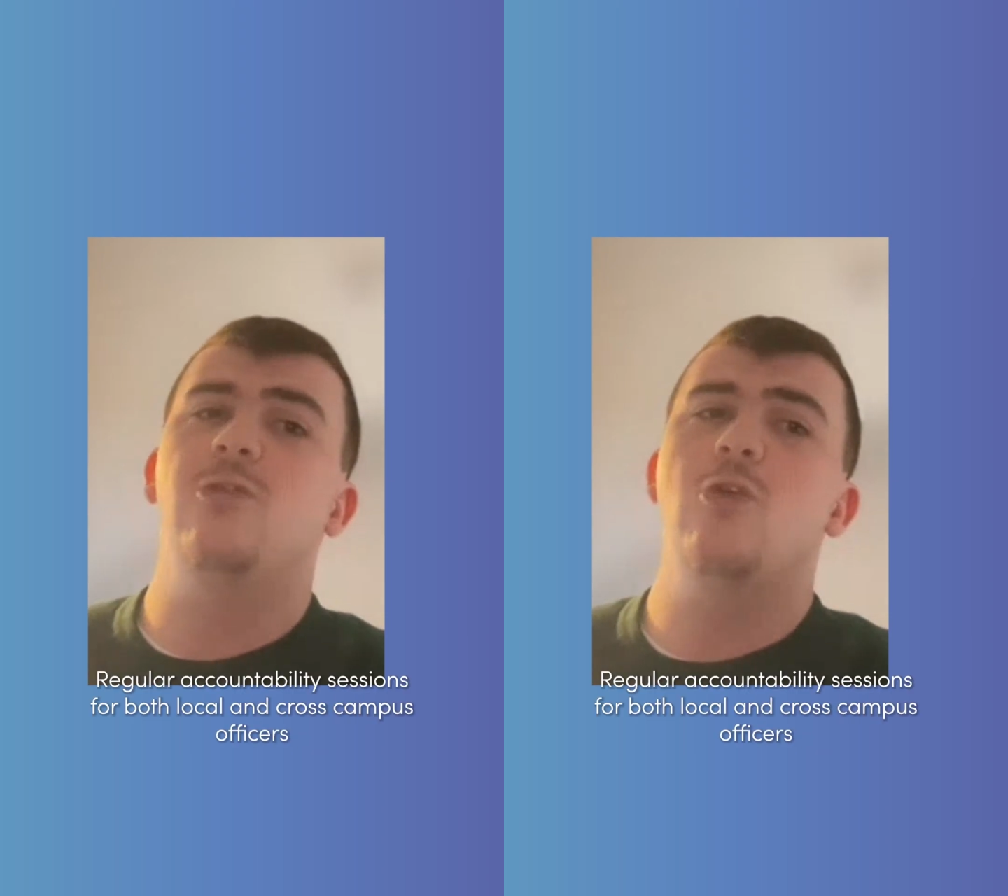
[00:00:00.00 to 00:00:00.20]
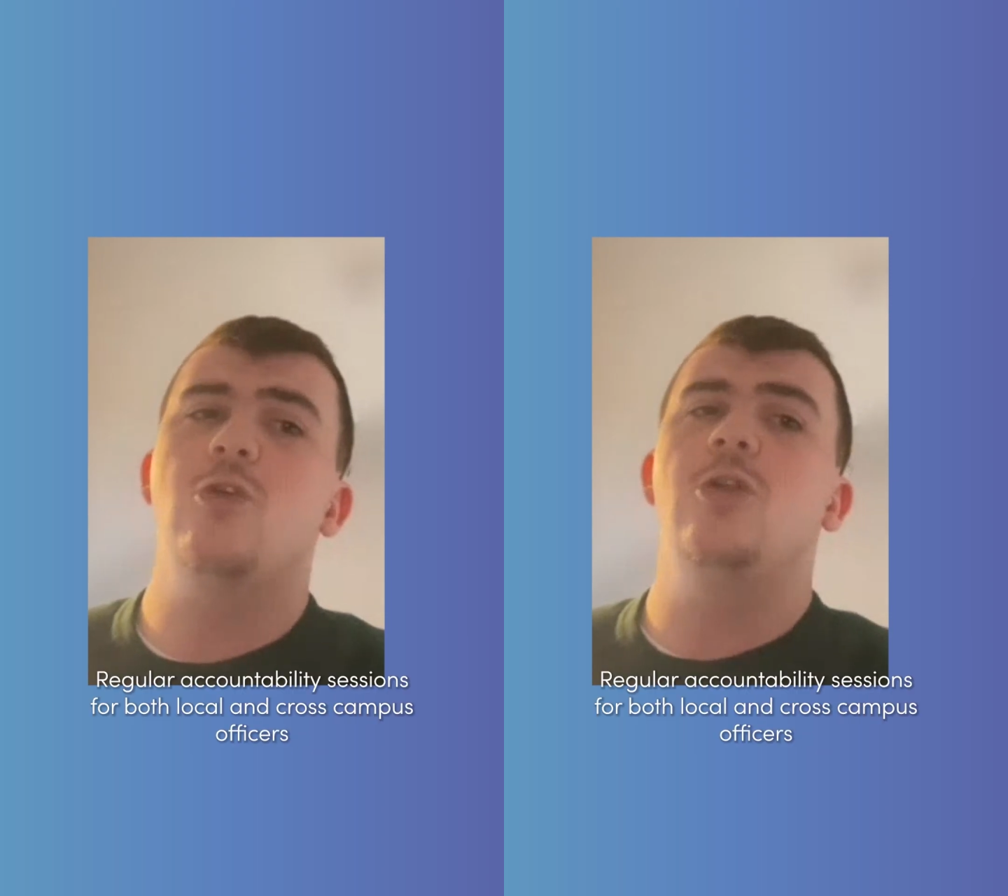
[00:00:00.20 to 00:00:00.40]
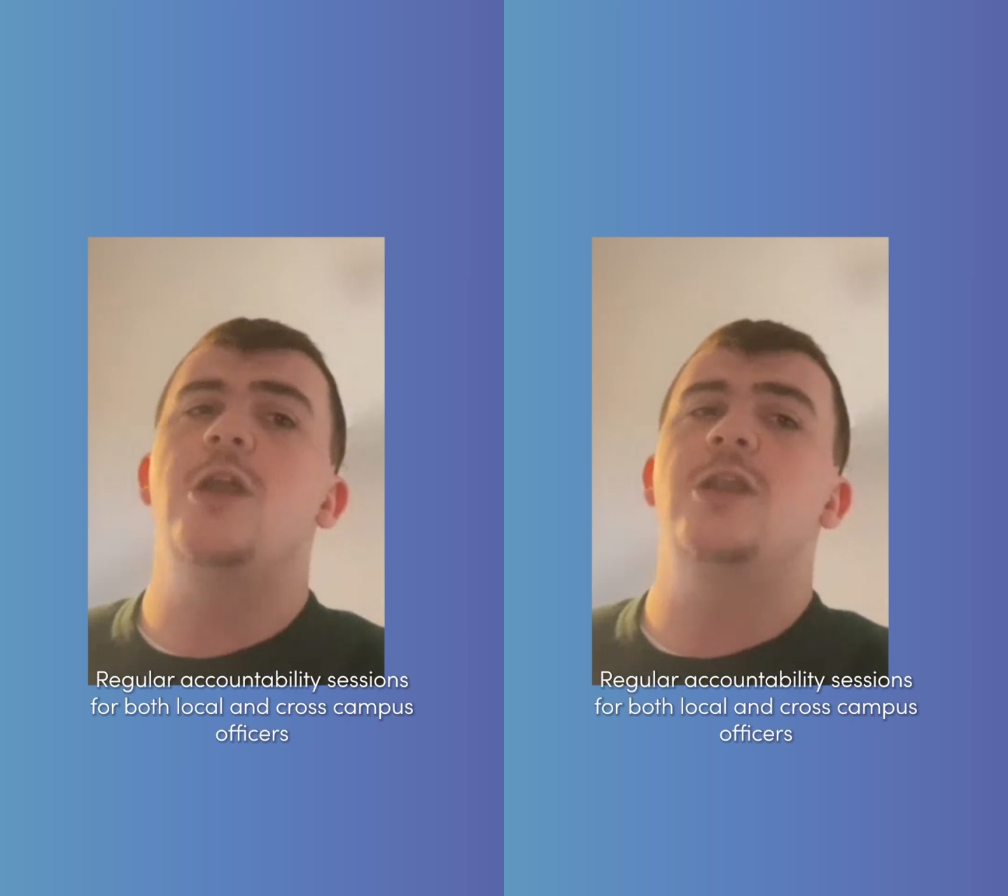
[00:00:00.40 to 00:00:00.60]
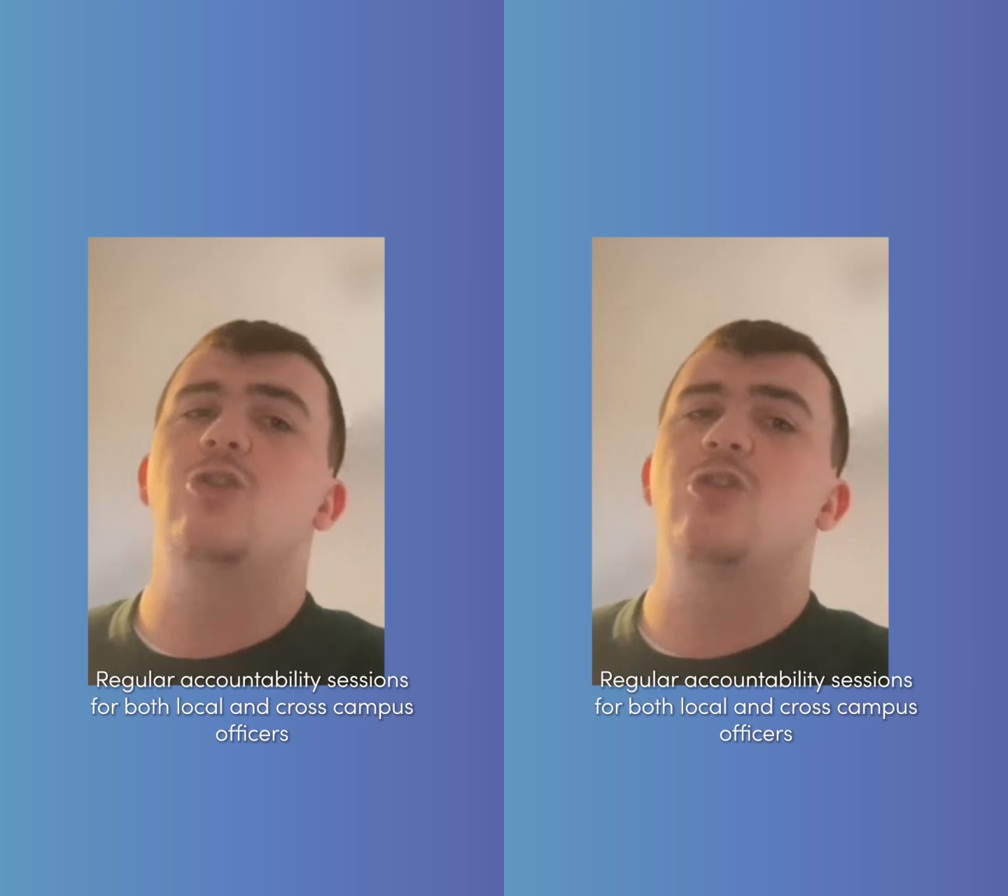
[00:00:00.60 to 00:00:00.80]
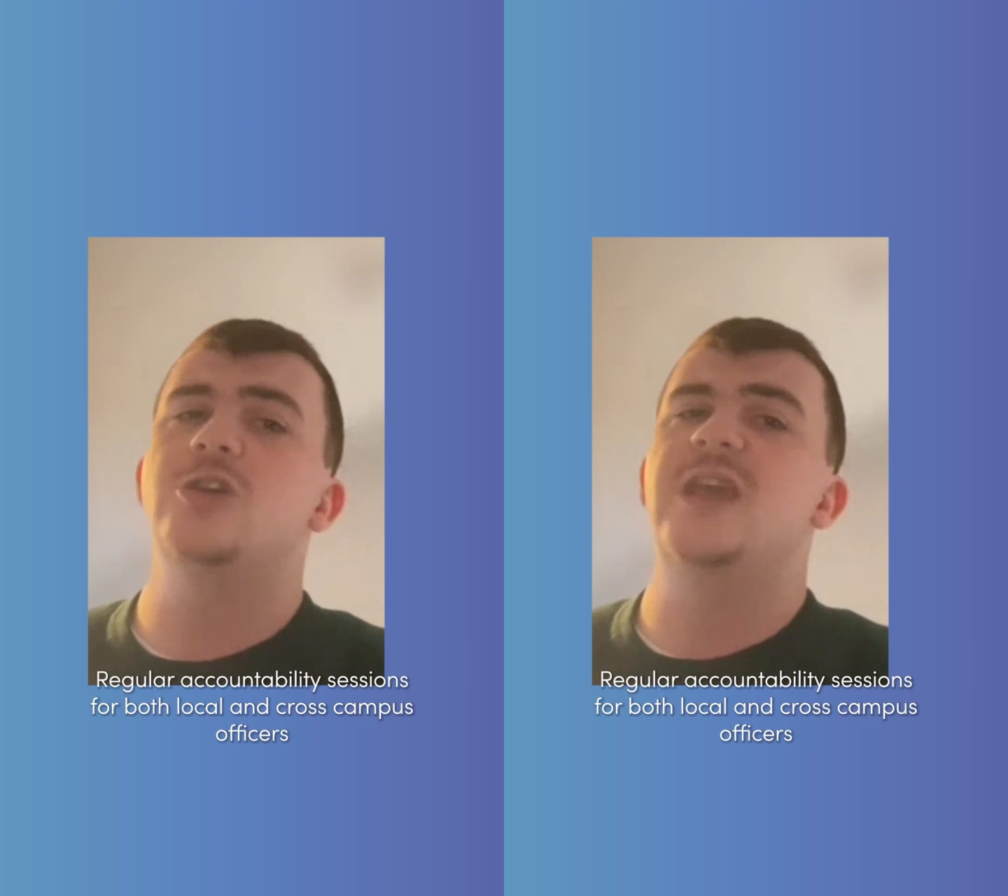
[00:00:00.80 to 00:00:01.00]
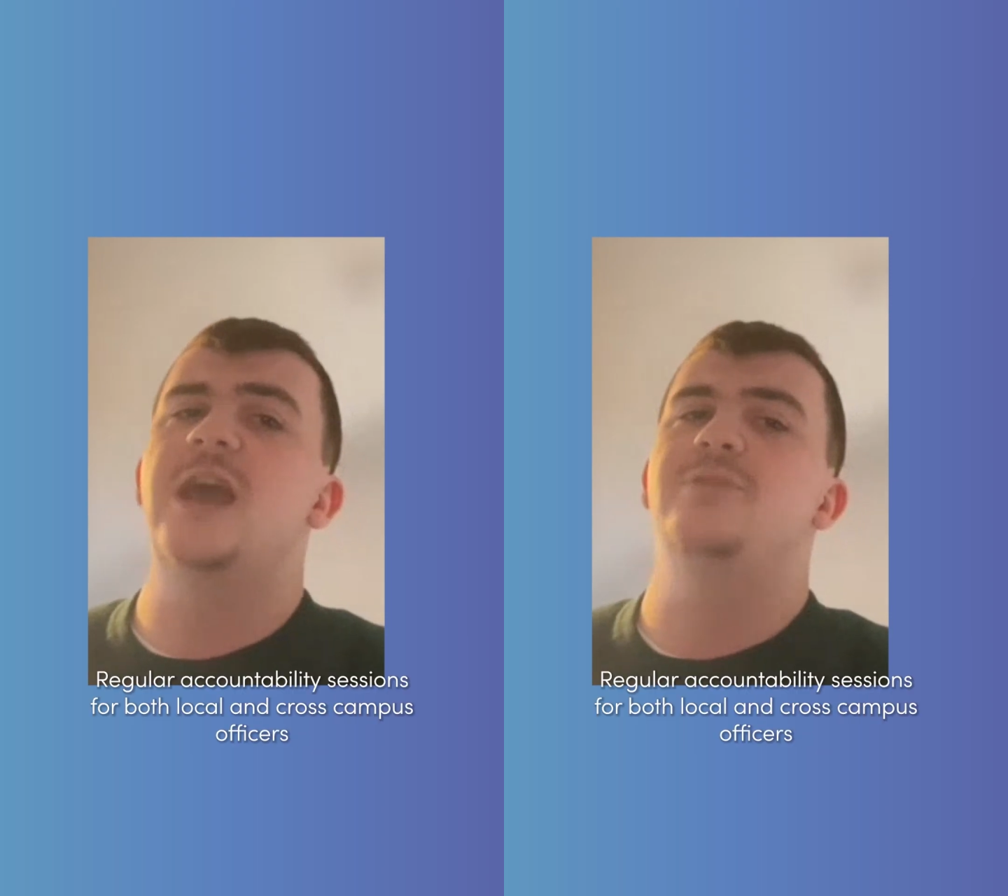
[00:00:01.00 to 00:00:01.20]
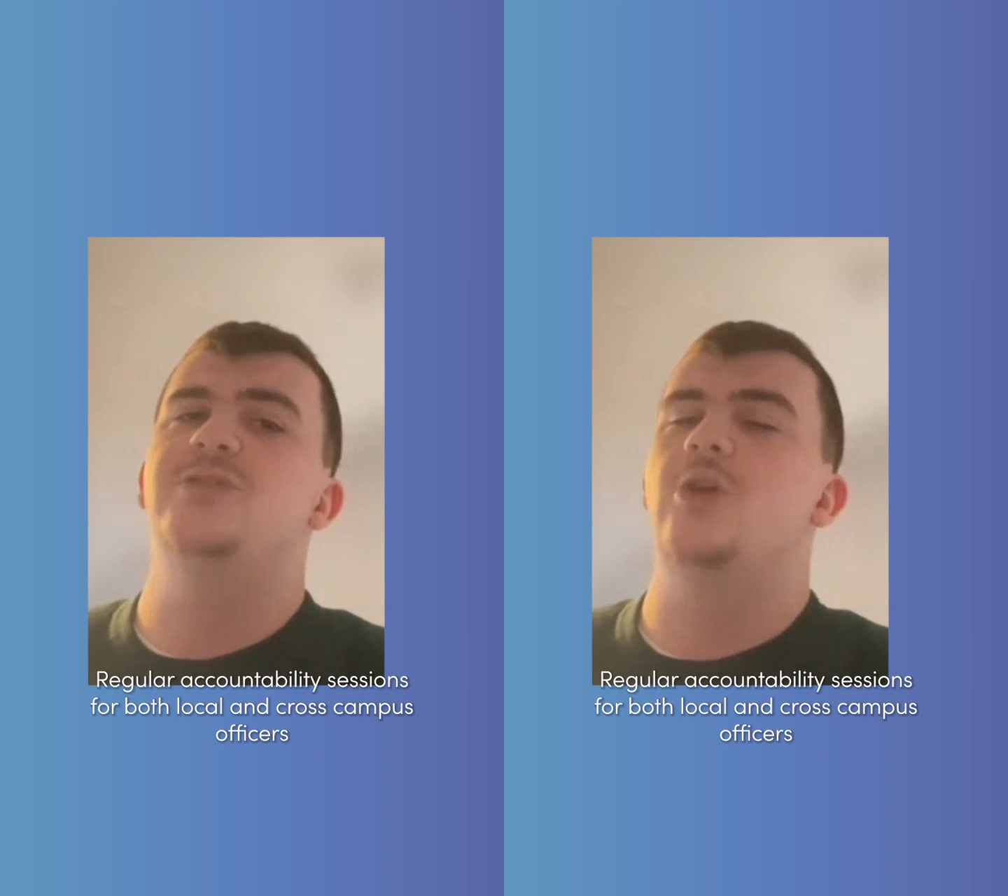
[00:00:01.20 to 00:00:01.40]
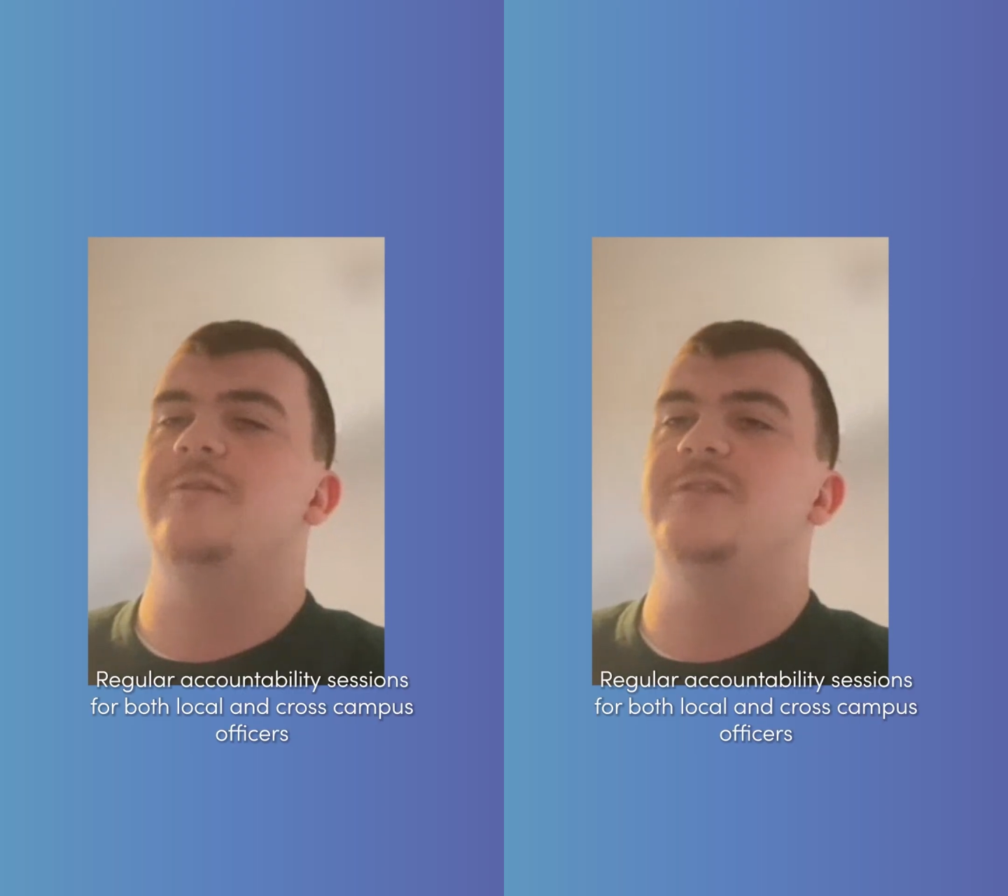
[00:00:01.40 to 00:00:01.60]
local and
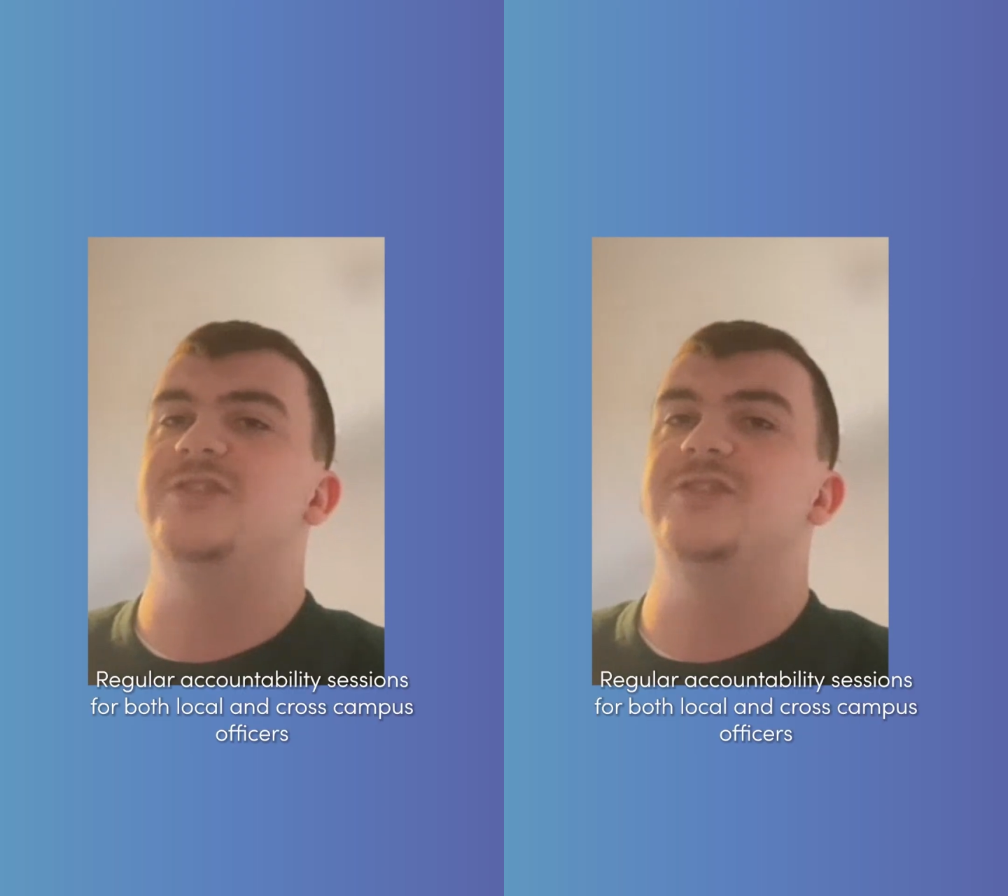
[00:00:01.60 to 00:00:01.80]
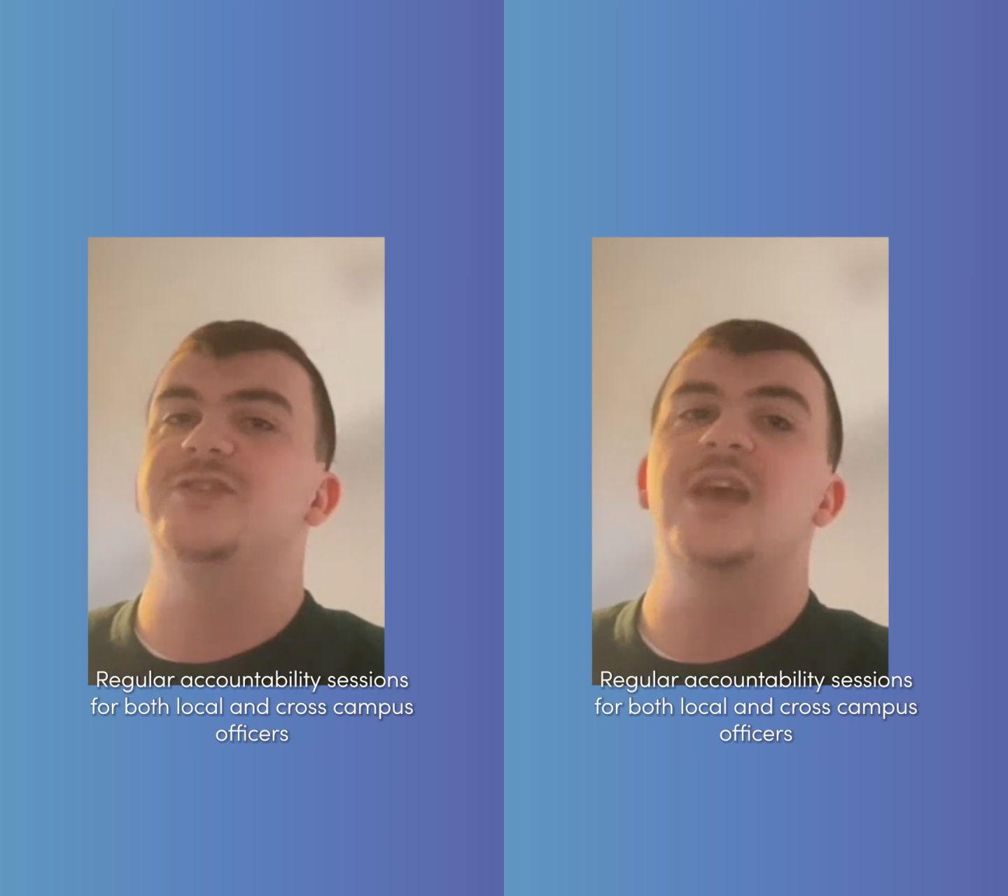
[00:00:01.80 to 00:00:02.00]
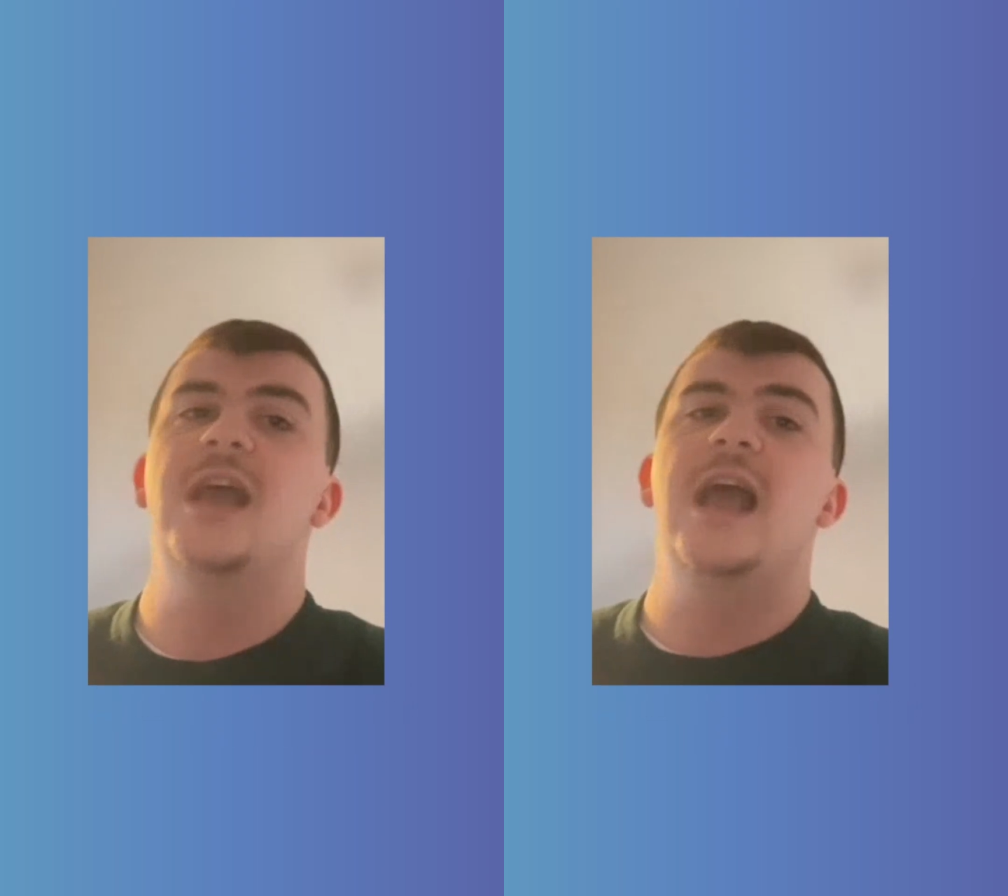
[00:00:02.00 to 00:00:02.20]
cross-campus officers,